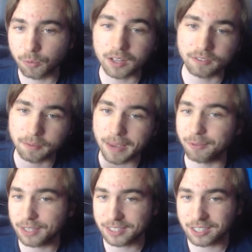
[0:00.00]
One of the
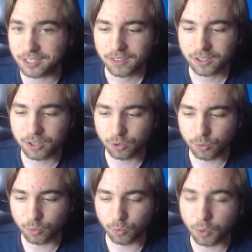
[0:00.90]
main reasons
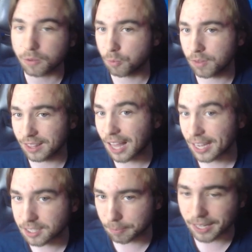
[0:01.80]
you would
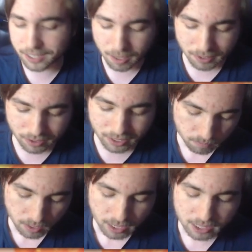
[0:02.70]
like to play Tamayura
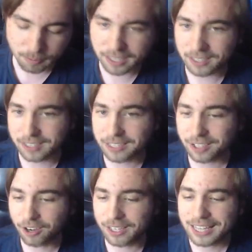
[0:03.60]
is because this
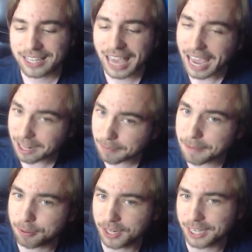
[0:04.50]
card can
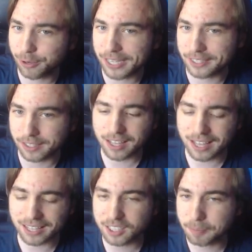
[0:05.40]
be pretty crazy
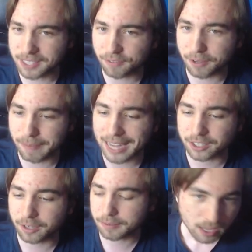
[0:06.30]
in specific
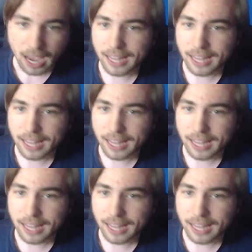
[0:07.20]
matchups.